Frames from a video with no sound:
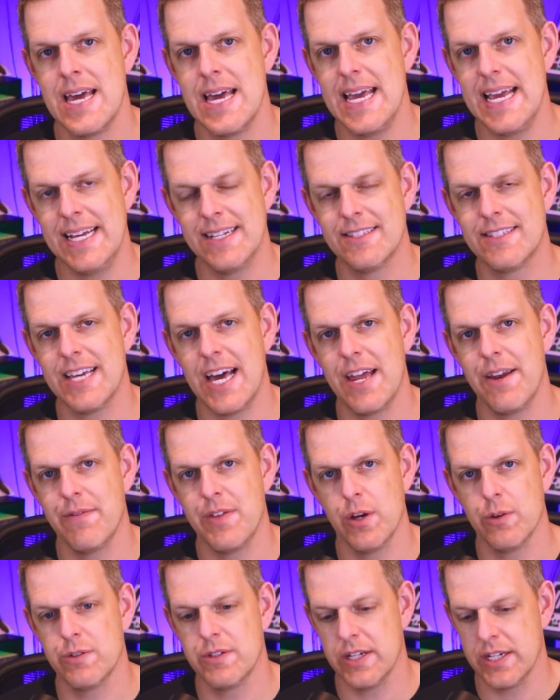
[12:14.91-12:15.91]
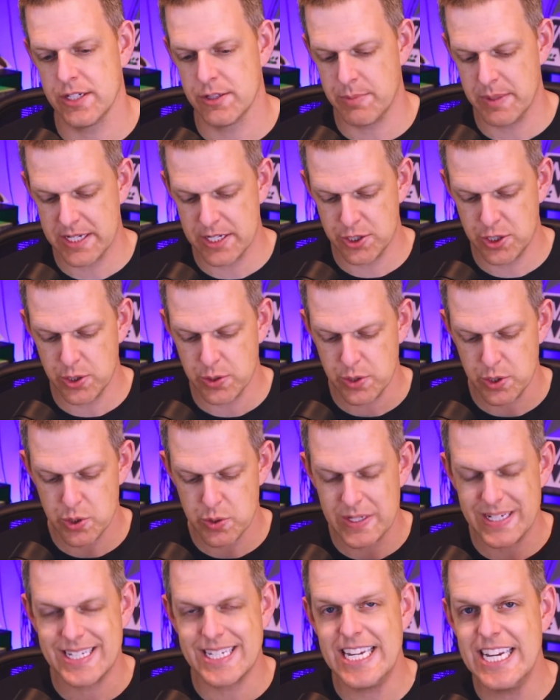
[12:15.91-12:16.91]
inside of those things, because you
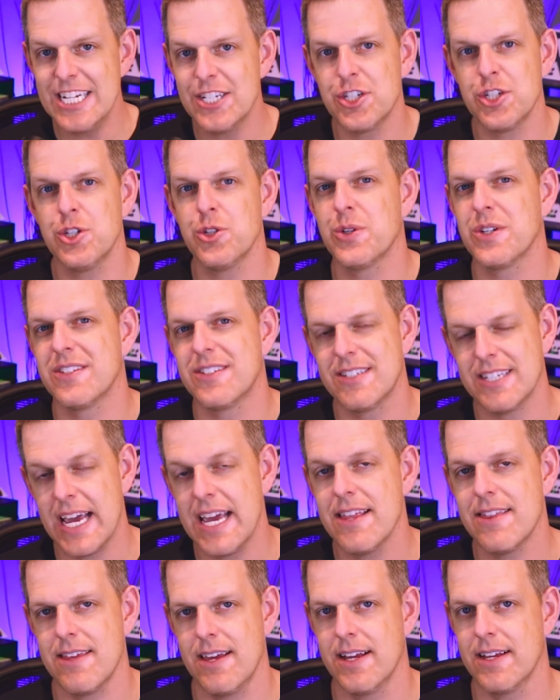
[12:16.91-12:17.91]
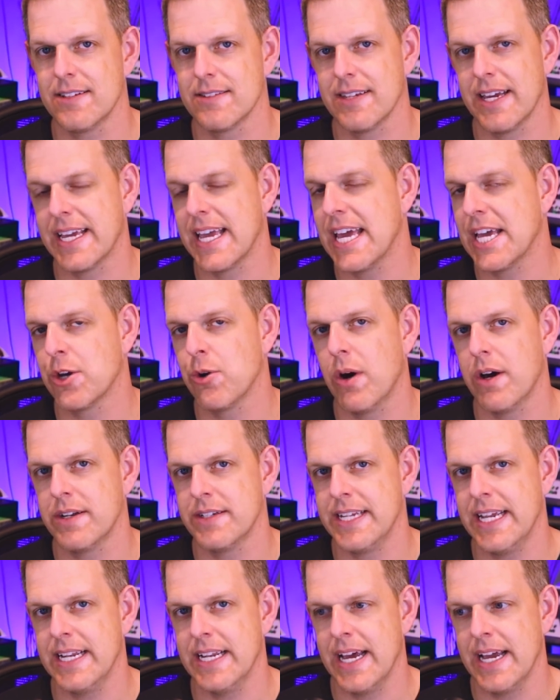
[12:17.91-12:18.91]
can teach and you can say things like, hey, go on
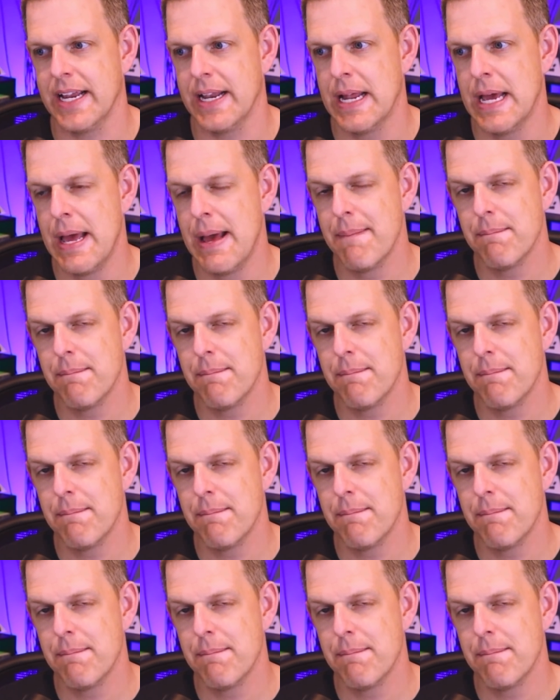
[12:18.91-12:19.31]
date night,